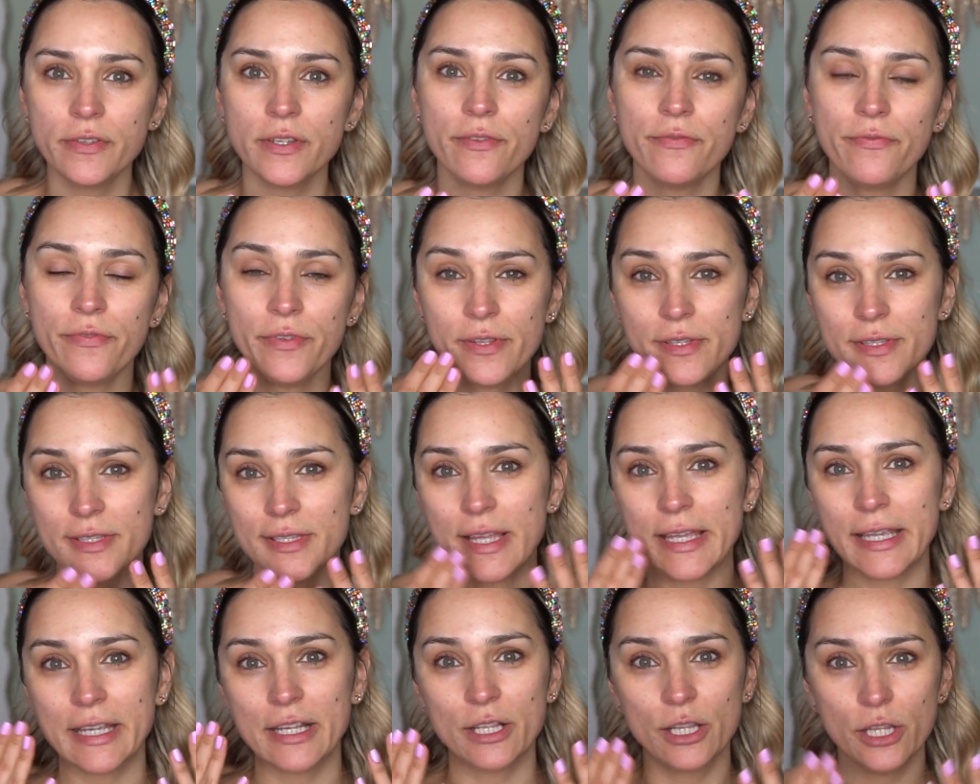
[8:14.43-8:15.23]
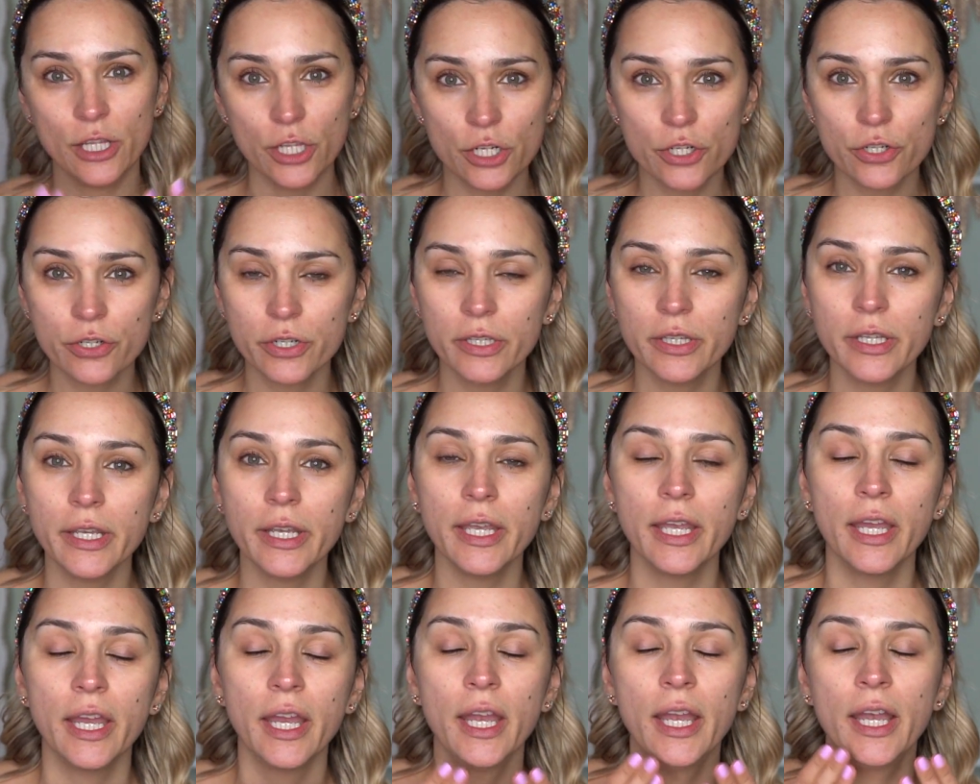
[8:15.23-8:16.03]
It feels like
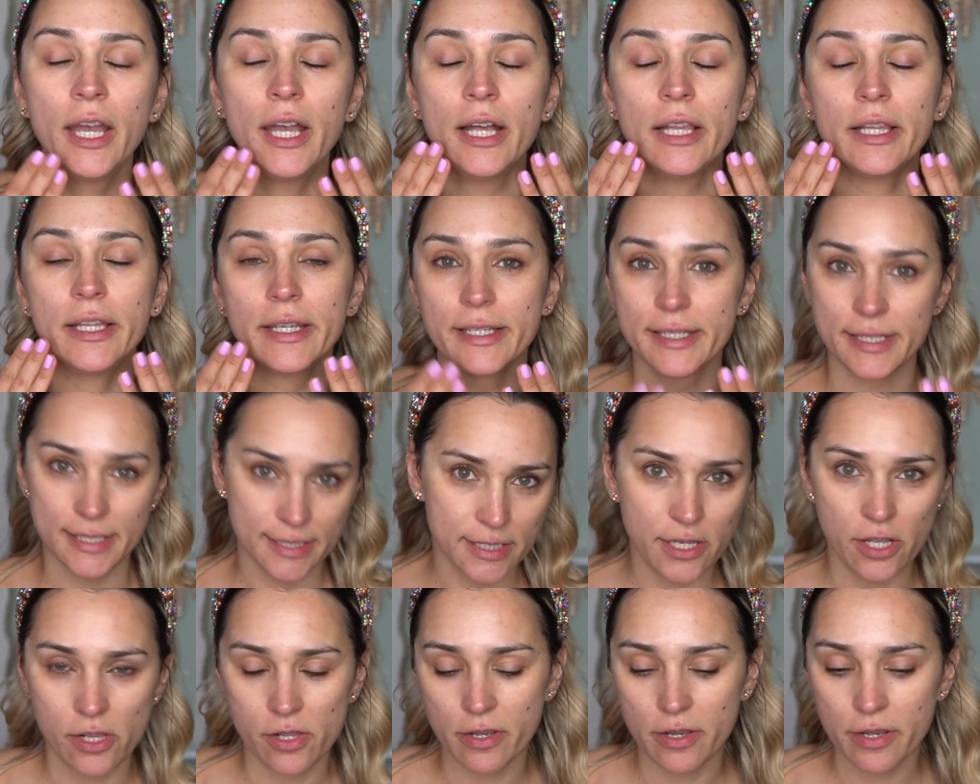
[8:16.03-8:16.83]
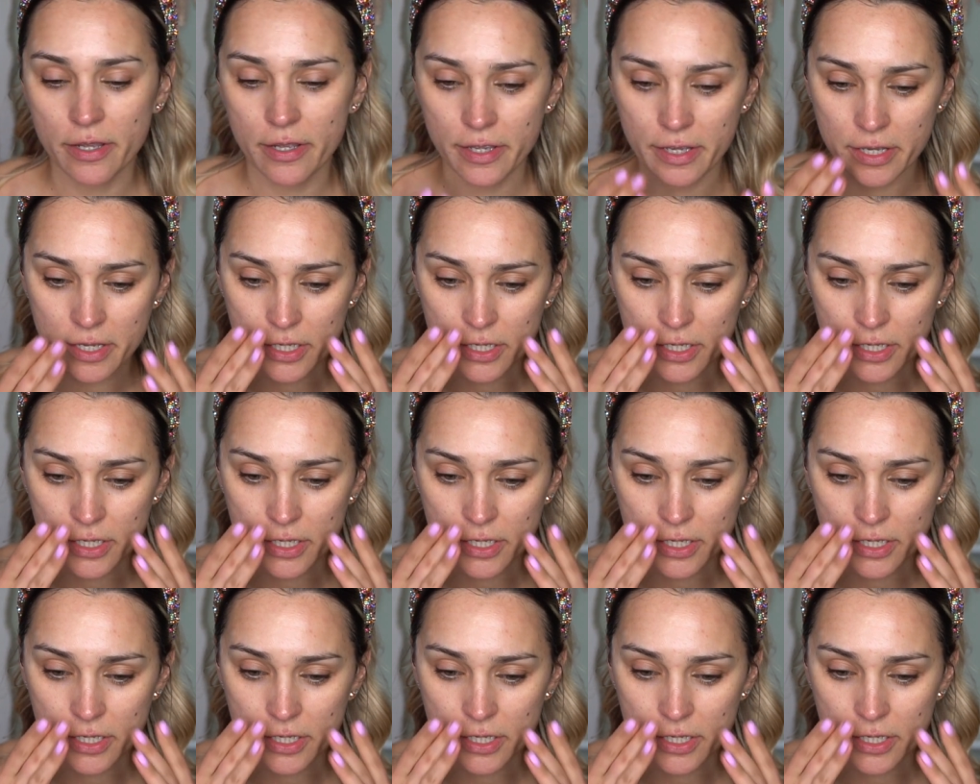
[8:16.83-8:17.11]
literally like silk.